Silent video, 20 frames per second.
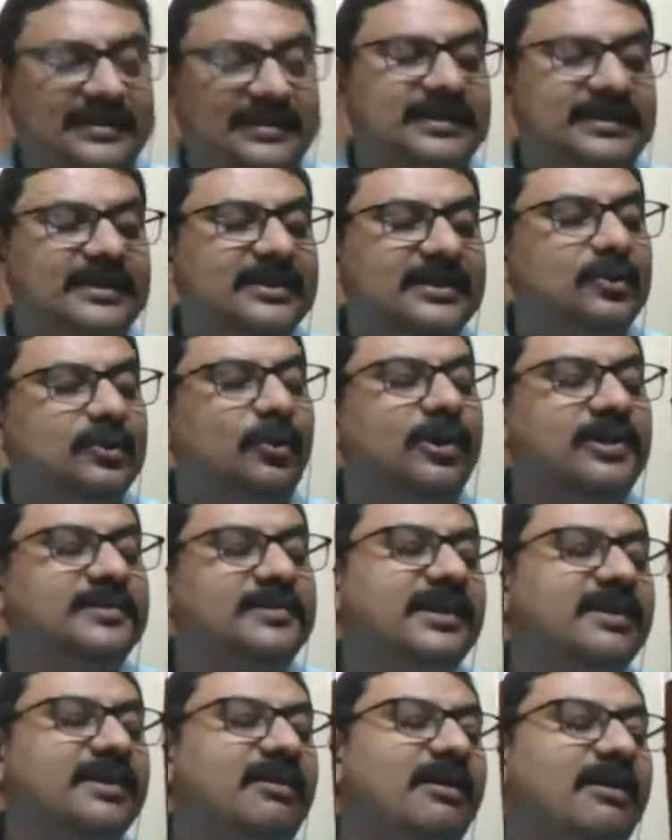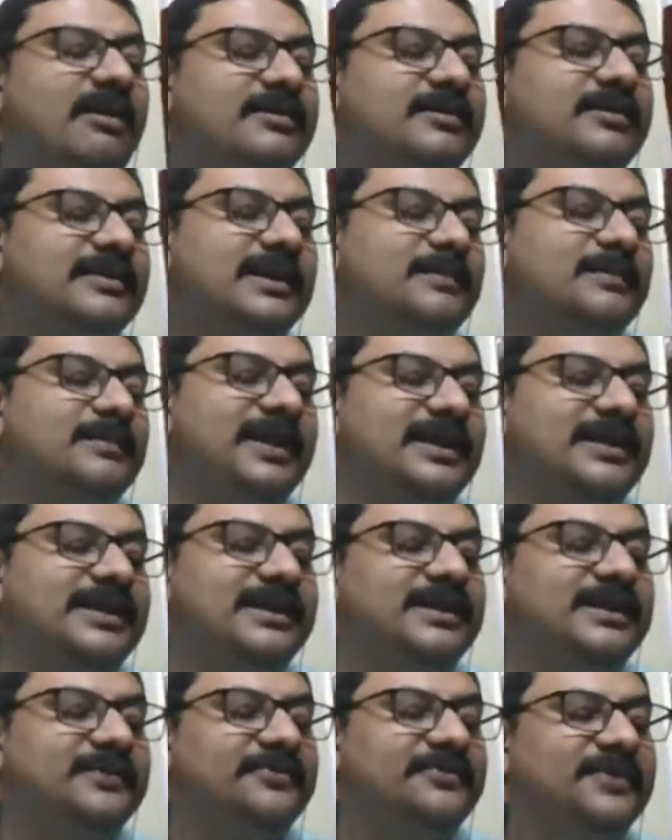So what is the card that Belinda
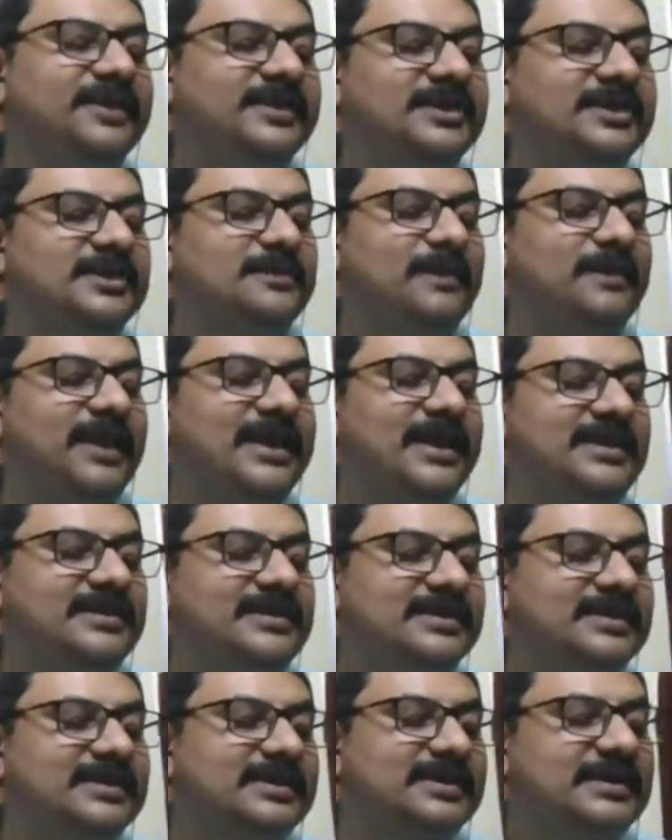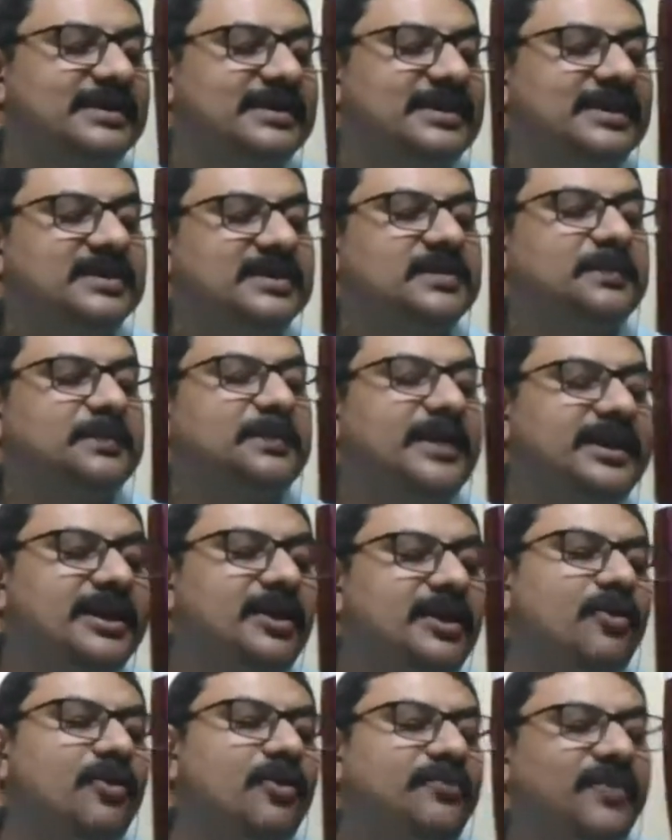first plays? Spadillo
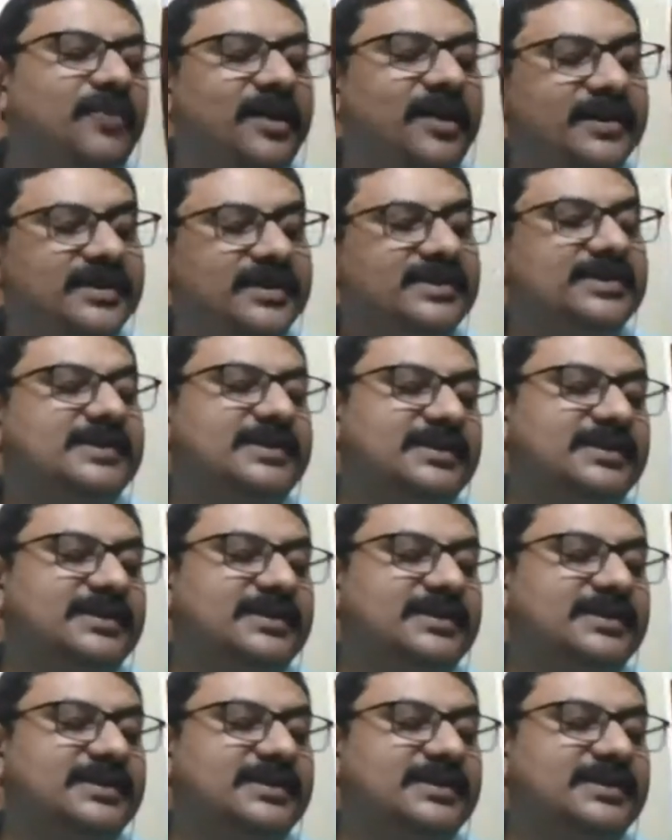first.